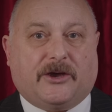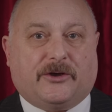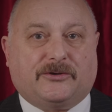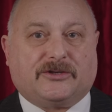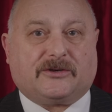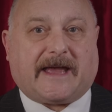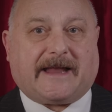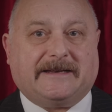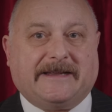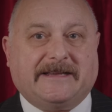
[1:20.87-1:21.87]
who took
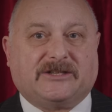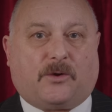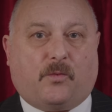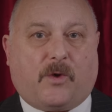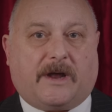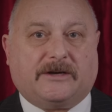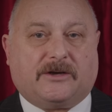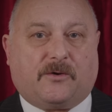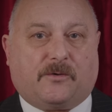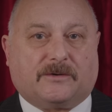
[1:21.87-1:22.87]
at least one
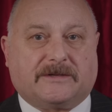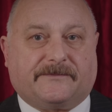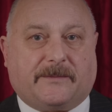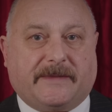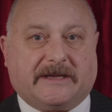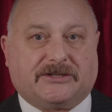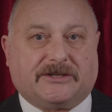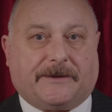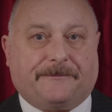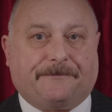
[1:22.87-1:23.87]
course of the
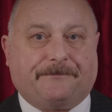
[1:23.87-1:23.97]
mixture.